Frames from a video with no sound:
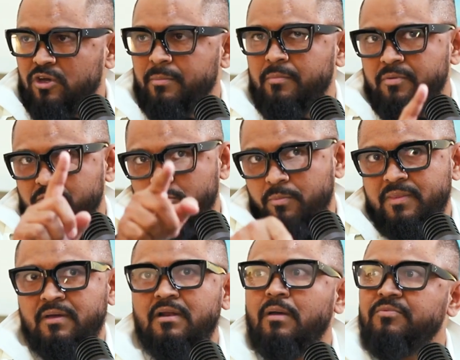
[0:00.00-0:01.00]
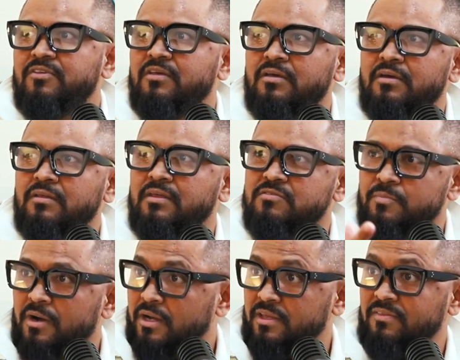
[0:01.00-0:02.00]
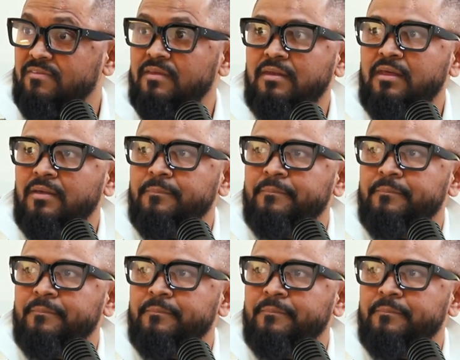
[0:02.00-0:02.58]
come and perform at the clubs here. There was a Marquee in Sydney.